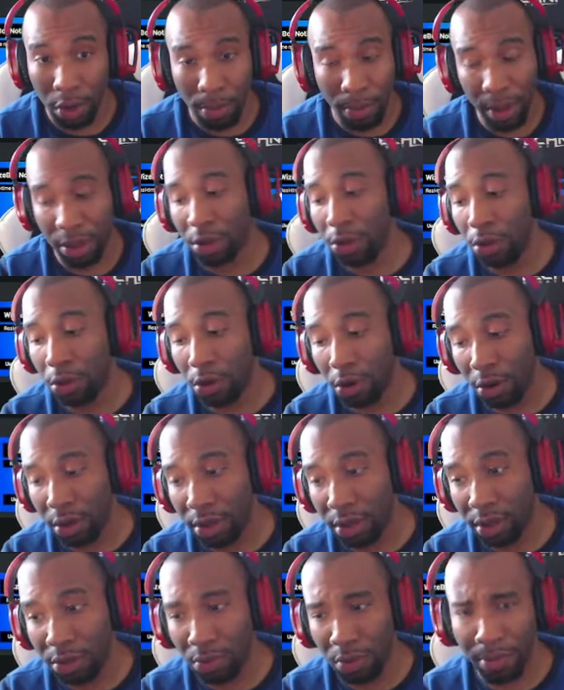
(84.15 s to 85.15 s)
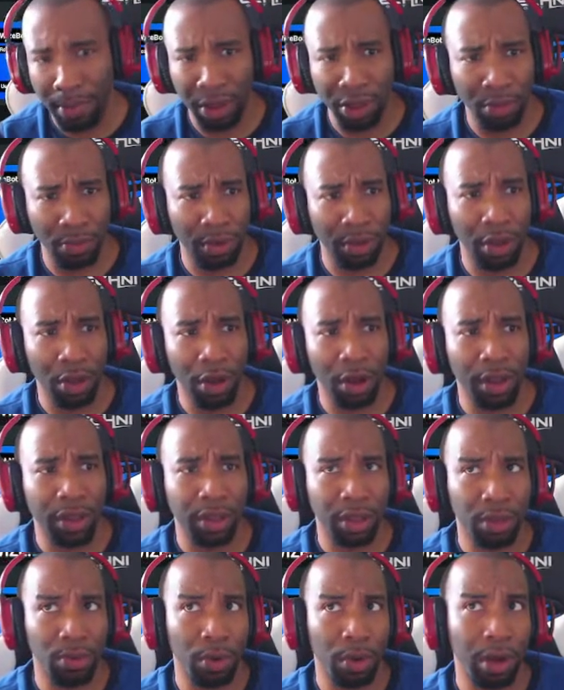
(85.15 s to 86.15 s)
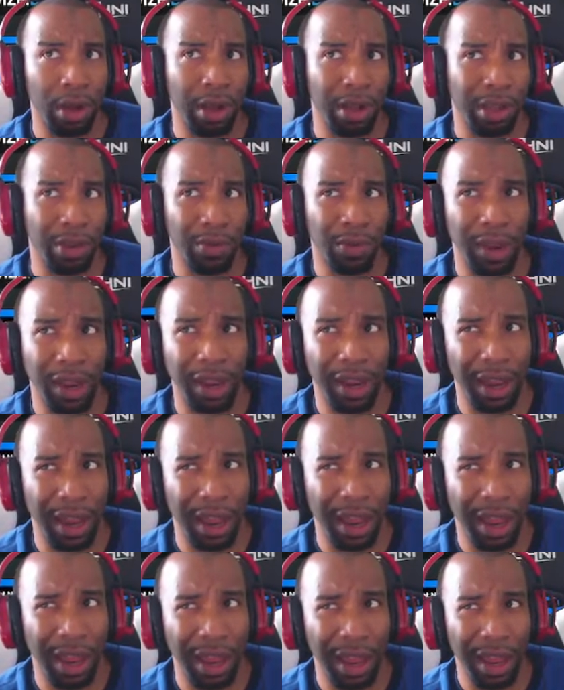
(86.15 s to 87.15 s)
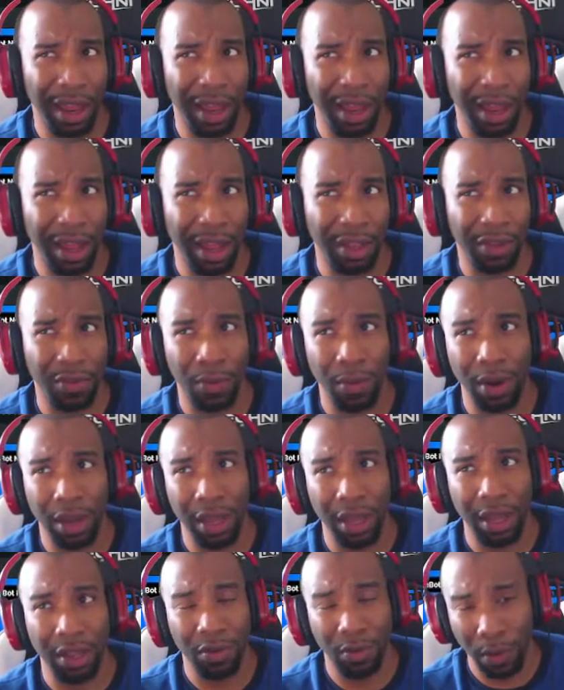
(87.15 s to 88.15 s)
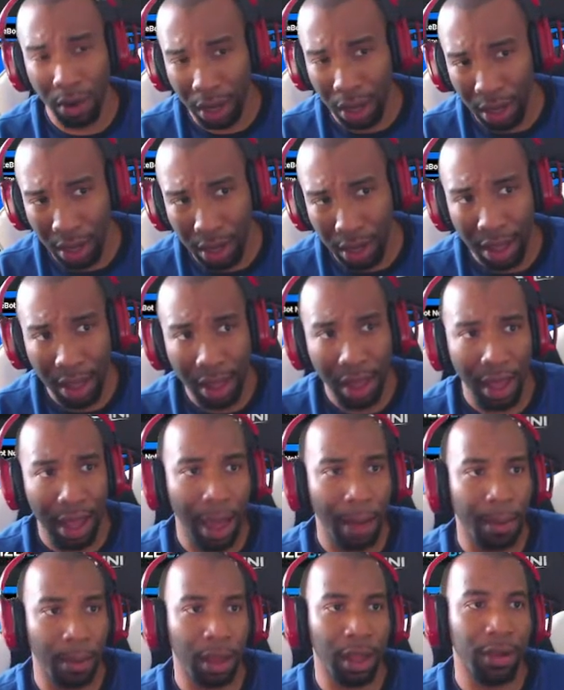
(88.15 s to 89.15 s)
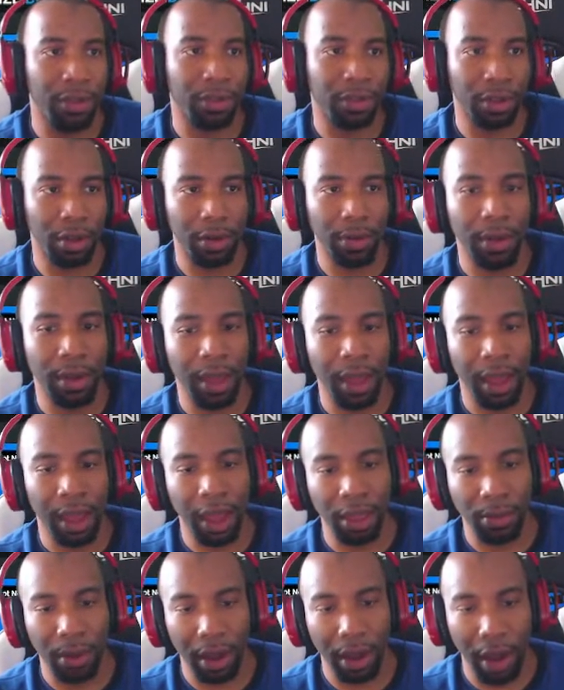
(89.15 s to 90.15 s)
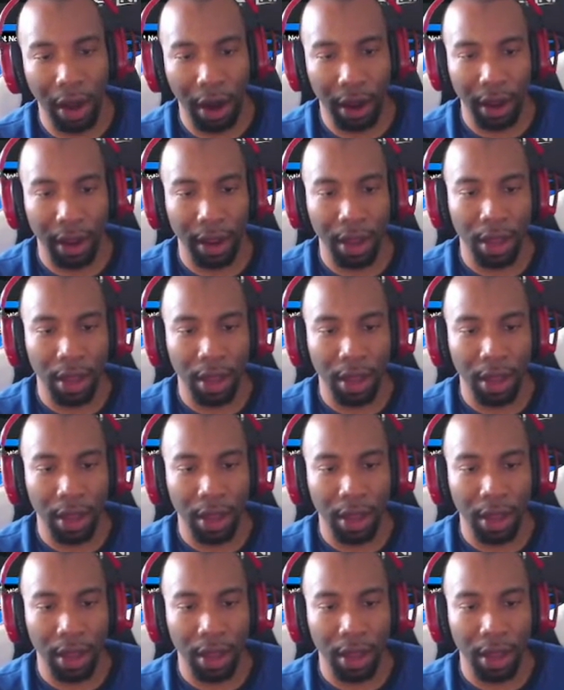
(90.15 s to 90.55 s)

Mixer no longer exists, but Mixer was gone since 2020, I believe. So either way, all right.